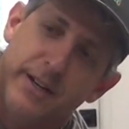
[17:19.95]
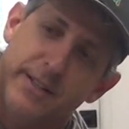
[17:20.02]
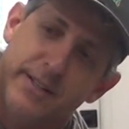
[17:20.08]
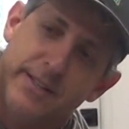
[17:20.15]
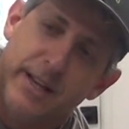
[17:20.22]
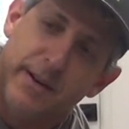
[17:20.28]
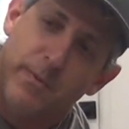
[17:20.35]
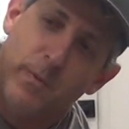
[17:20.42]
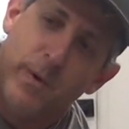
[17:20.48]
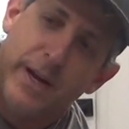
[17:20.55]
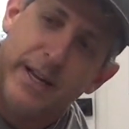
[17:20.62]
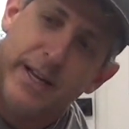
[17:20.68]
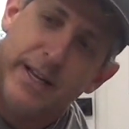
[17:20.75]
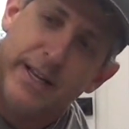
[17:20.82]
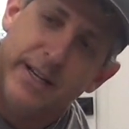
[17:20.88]
set
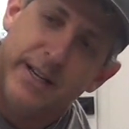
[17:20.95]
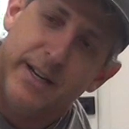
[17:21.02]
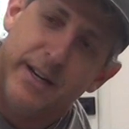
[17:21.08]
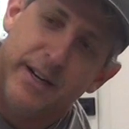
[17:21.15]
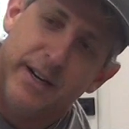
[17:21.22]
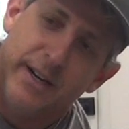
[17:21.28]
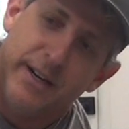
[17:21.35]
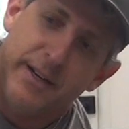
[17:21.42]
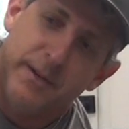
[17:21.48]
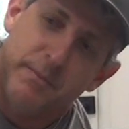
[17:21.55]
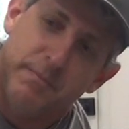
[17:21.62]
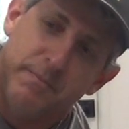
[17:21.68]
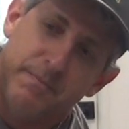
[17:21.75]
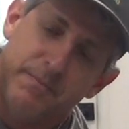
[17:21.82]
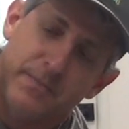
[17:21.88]
way in
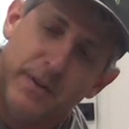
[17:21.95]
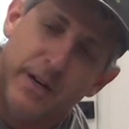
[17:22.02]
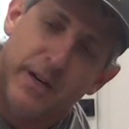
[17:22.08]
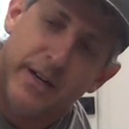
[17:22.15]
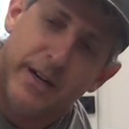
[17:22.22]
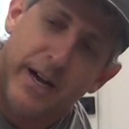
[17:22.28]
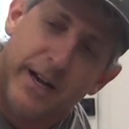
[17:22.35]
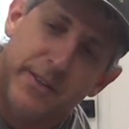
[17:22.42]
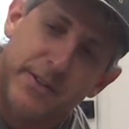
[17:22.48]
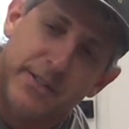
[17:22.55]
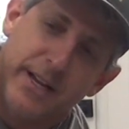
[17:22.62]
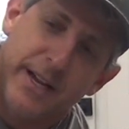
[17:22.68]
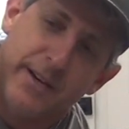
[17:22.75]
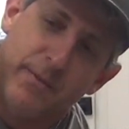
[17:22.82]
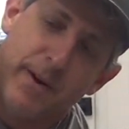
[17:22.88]
on either
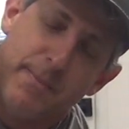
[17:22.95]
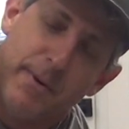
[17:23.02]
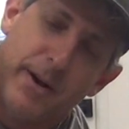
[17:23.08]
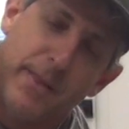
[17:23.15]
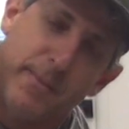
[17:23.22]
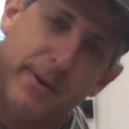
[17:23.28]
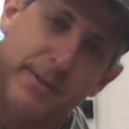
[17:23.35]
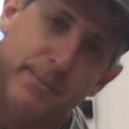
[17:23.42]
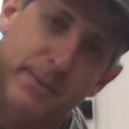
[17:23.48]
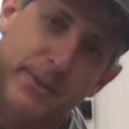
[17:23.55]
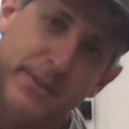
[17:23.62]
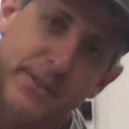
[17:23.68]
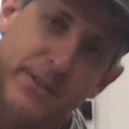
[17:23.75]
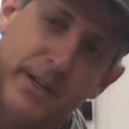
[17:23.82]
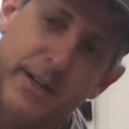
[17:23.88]
side, right behind the
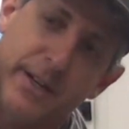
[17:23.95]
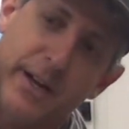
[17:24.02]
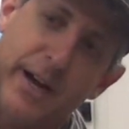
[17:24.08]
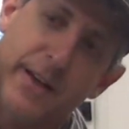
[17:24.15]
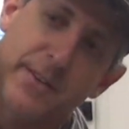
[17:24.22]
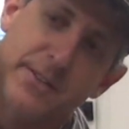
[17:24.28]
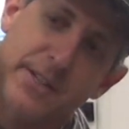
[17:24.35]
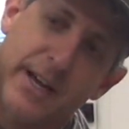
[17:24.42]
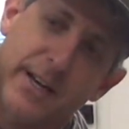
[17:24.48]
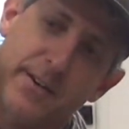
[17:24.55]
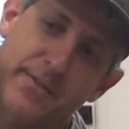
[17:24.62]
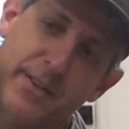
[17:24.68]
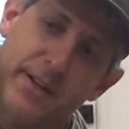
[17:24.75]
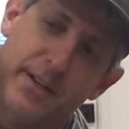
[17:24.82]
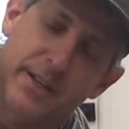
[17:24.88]
bumpers, on either side
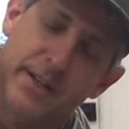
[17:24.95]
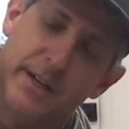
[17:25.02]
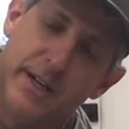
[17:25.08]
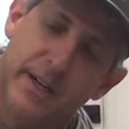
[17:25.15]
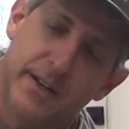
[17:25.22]
of the